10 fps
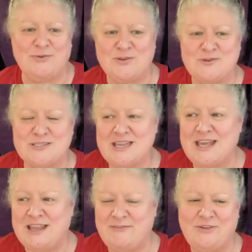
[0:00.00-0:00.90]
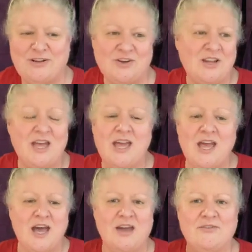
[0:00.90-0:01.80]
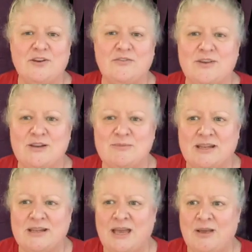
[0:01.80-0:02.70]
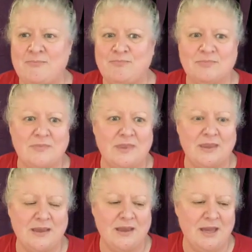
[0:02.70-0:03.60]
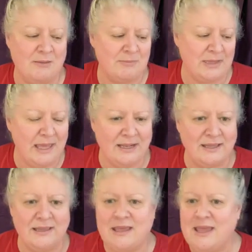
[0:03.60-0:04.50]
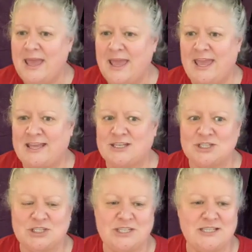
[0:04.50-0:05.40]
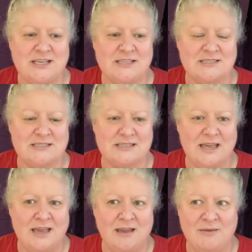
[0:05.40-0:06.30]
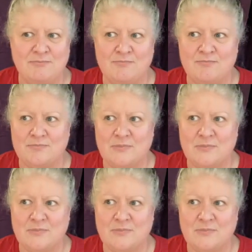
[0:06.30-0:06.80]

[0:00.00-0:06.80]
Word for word: When you start feeling good, I've got a friend of mine, um, um, Kelly, and she does um,